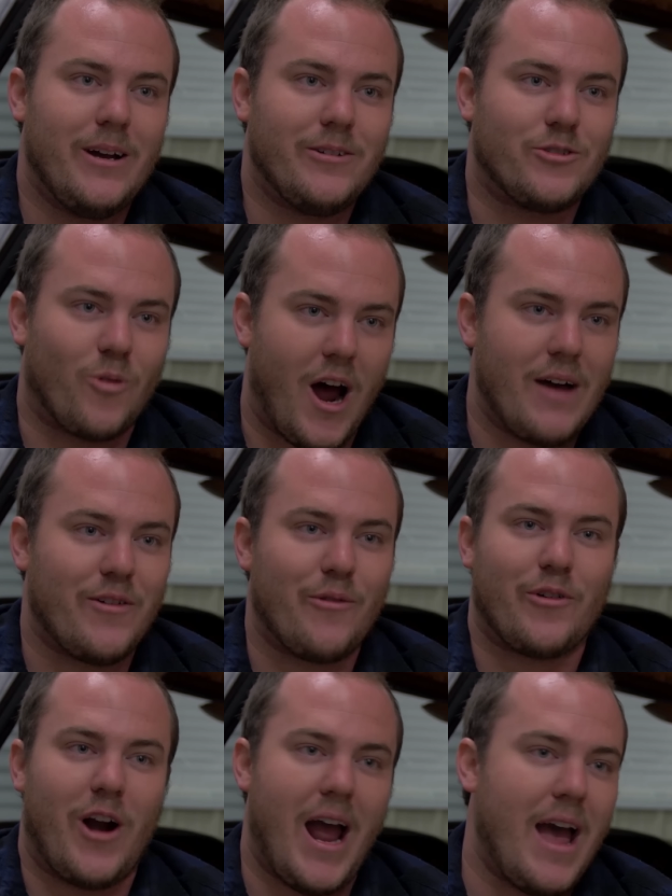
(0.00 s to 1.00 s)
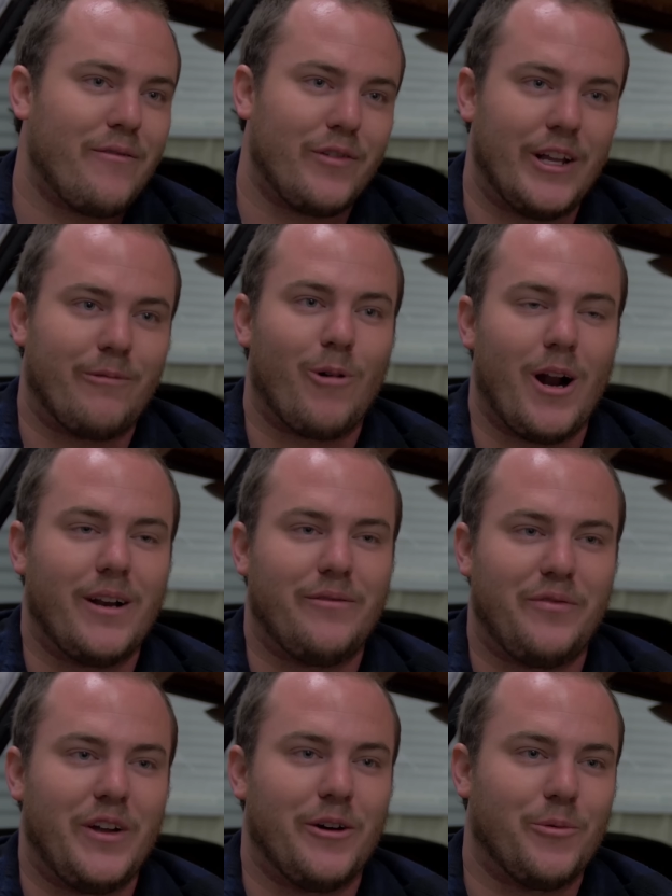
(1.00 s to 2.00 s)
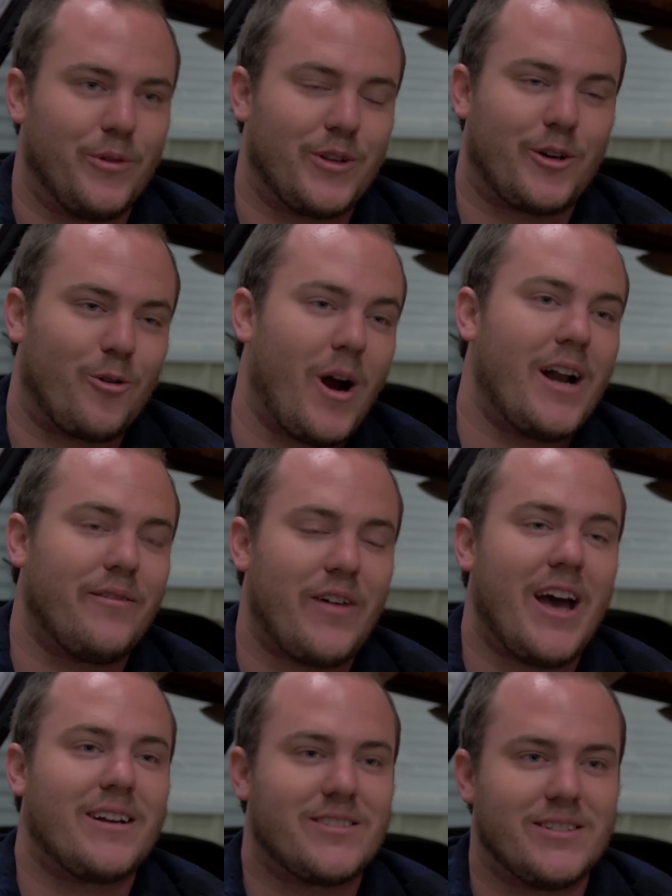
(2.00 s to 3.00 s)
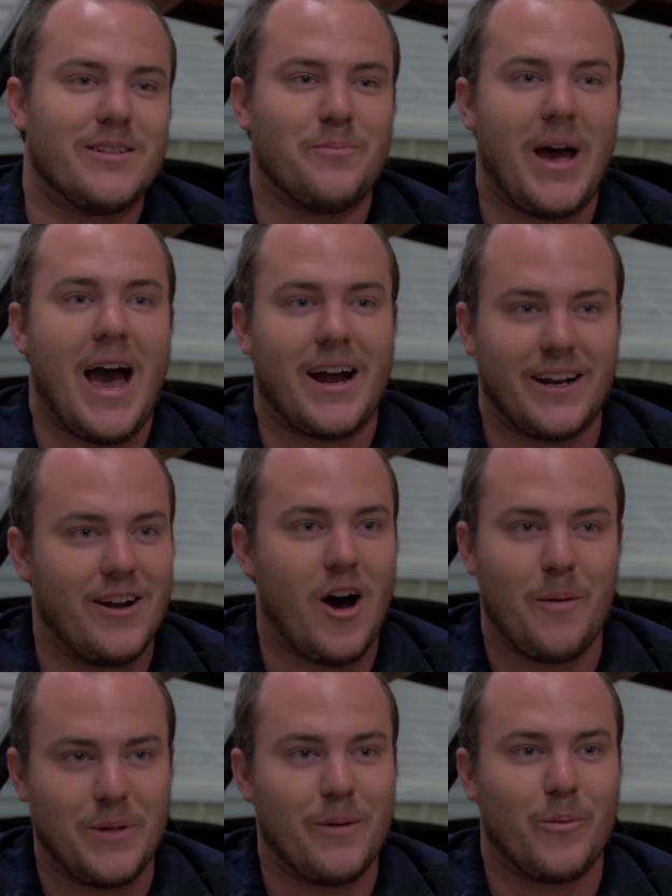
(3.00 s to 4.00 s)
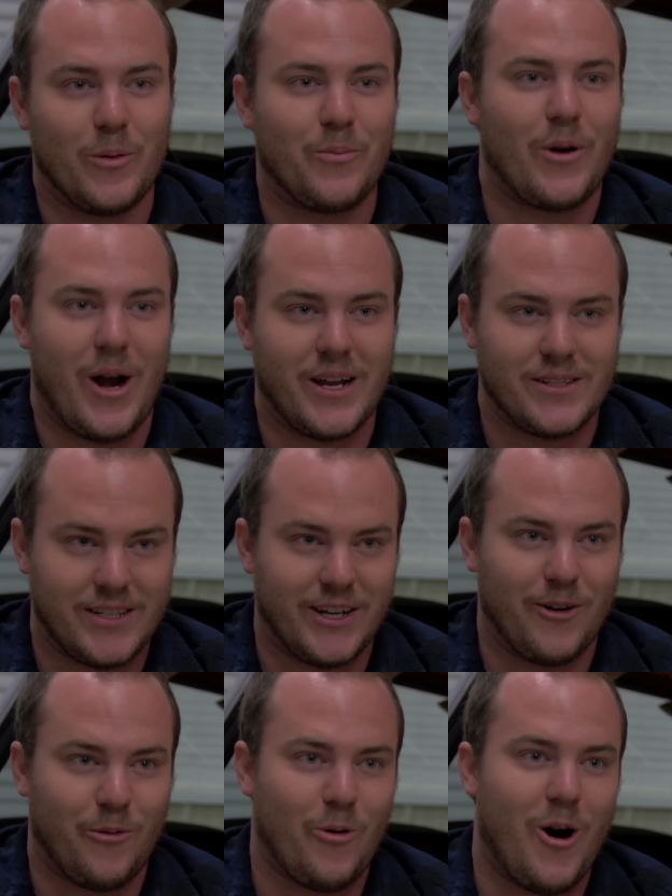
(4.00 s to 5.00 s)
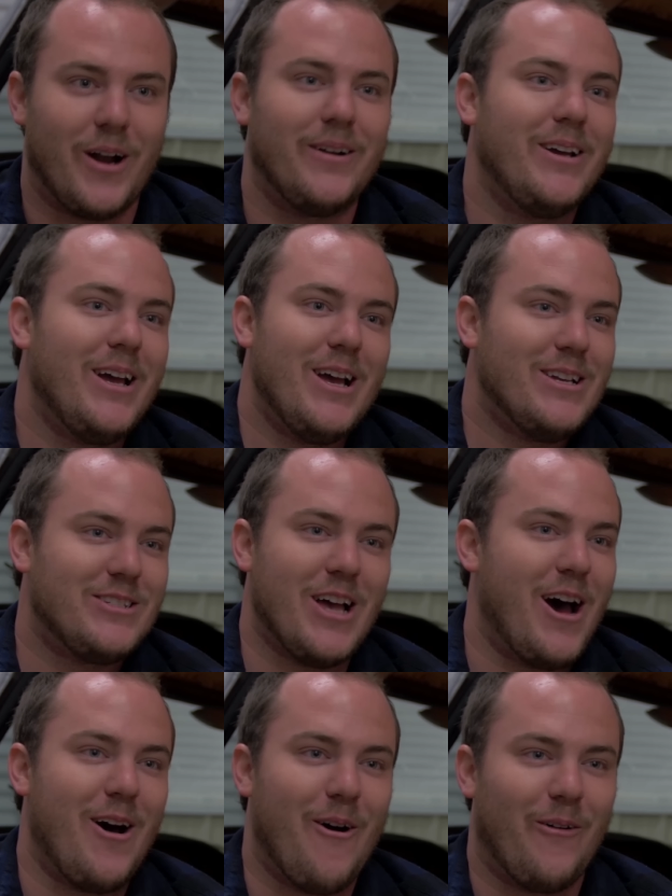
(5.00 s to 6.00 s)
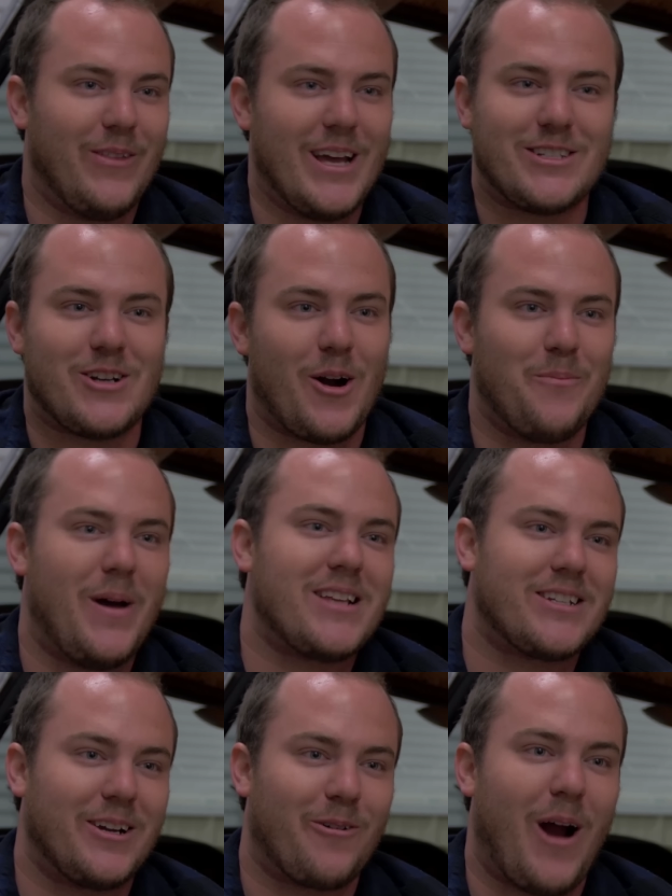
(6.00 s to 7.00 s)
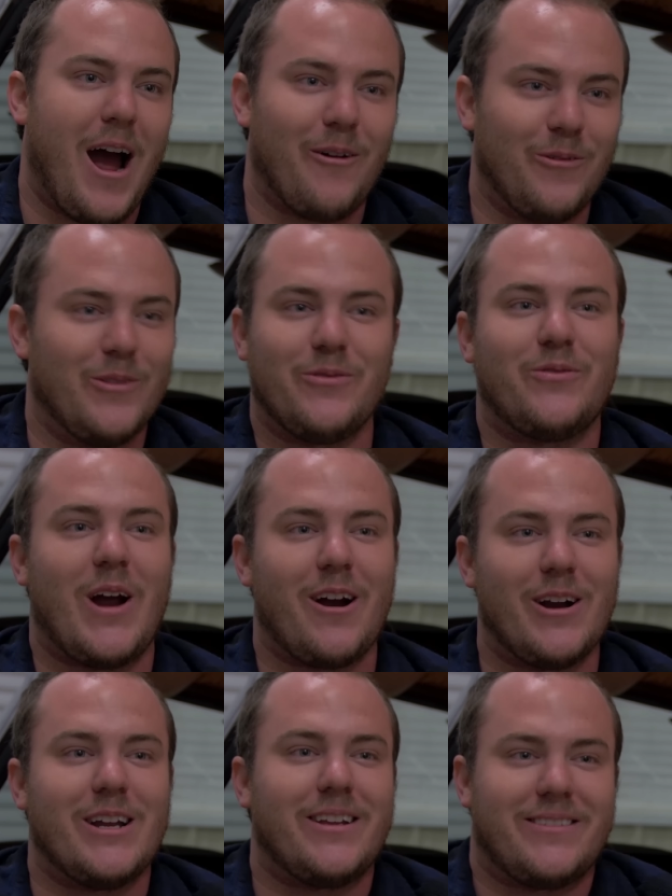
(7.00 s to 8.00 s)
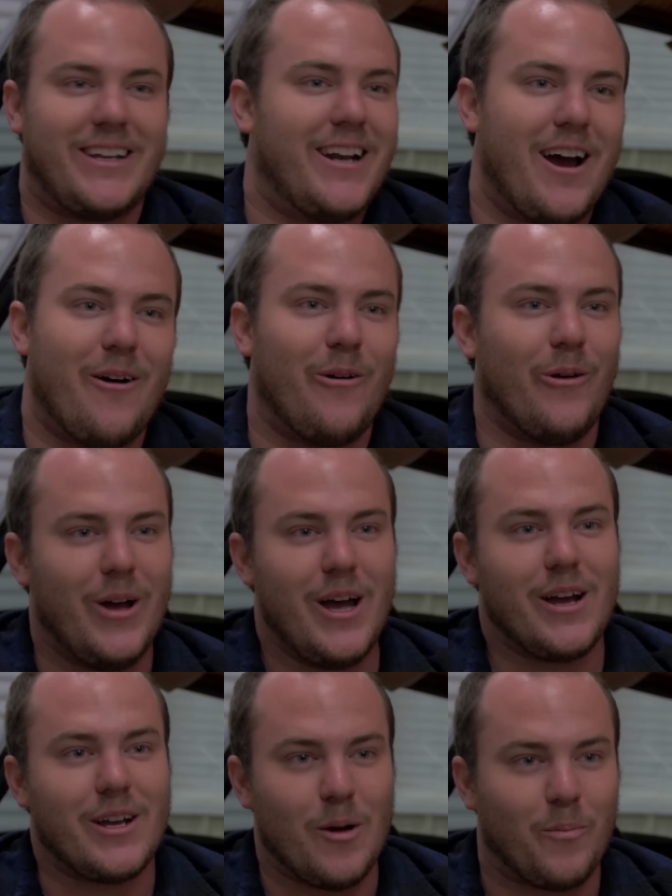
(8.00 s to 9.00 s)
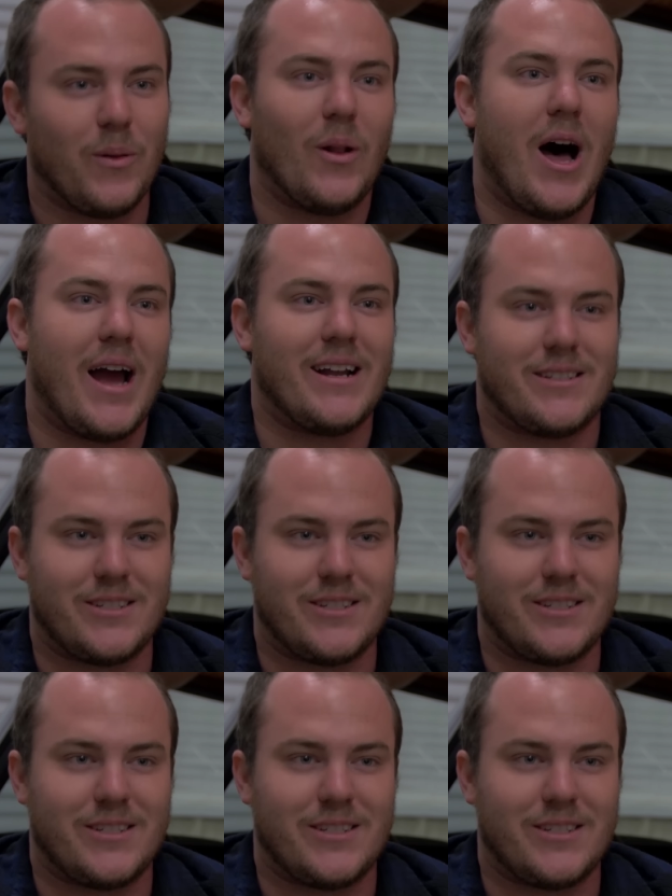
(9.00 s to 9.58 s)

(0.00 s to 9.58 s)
drive over a heavily rutted field with a crate of eggs in the back and not be able to break a single one. So they started messing around with very, compliant